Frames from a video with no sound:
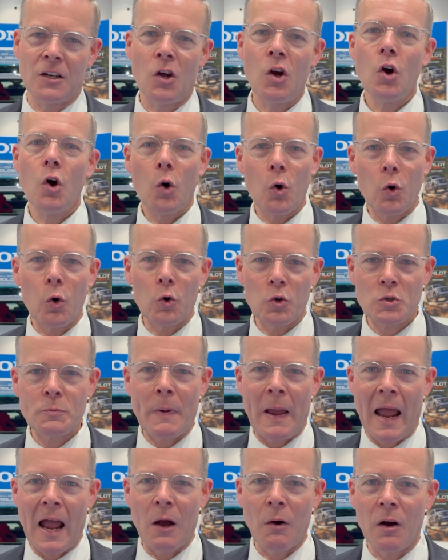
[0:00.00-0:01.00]

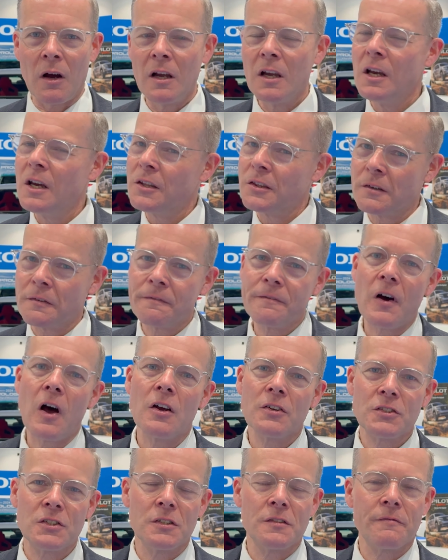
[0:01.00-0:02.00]
horsepower, the
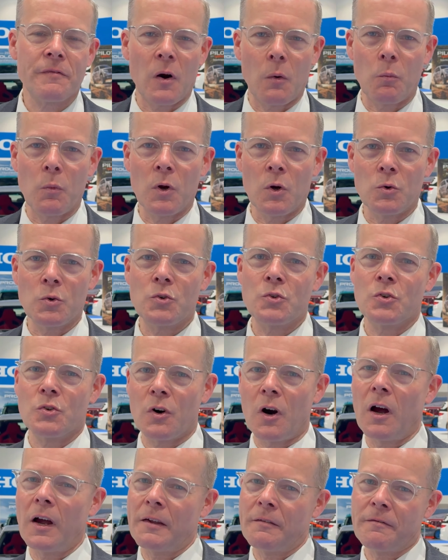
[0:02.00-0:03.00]
fastest front wheel
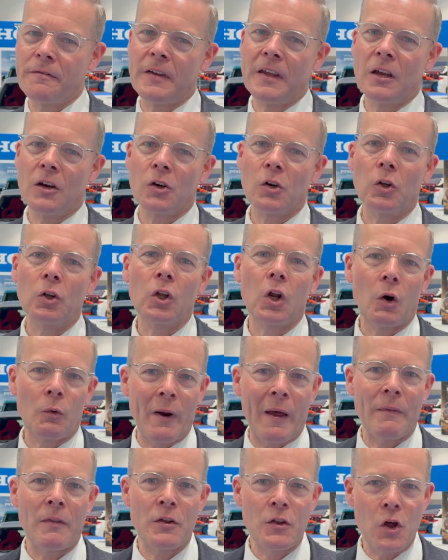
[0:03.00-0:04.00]
drive vehicle
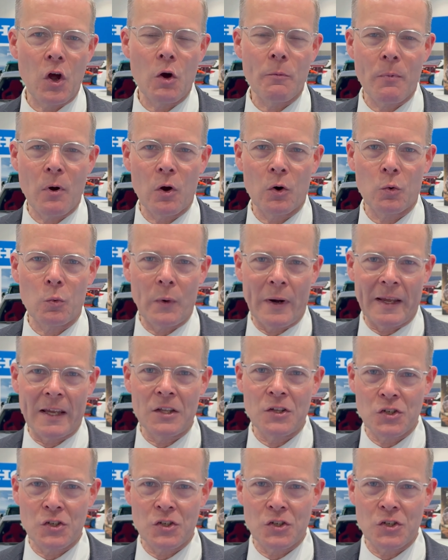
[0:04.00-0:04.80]
around the Nürburgring in